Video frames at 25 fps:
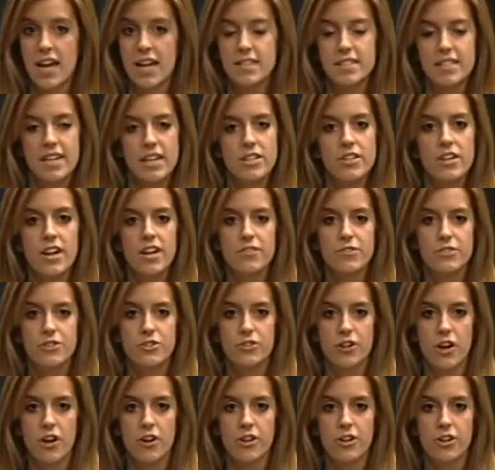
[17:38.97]
tend to have
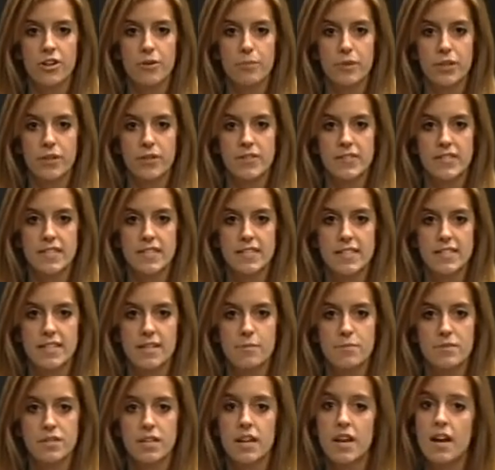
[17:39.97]
stronger immune
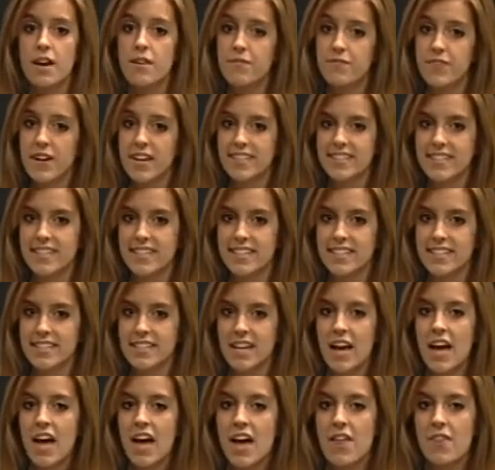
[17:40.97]
systems and faces
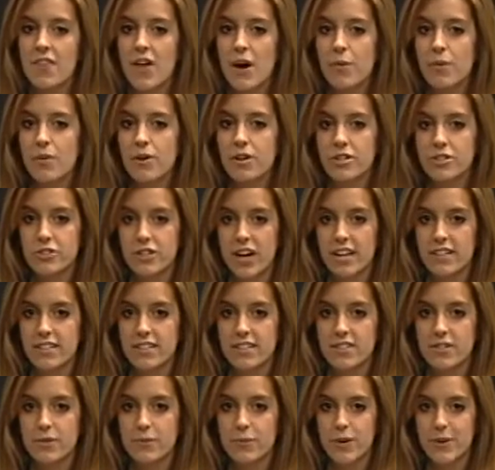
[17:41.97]
that were
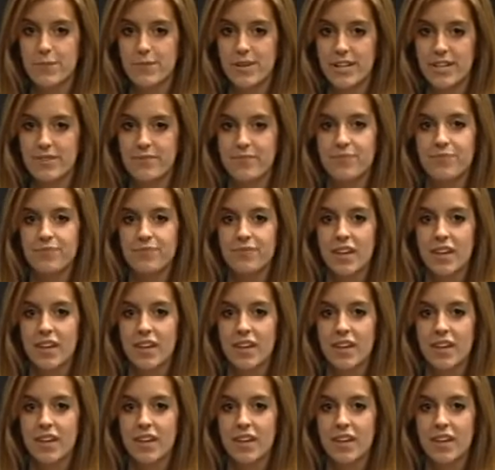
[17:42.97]
attracted to women.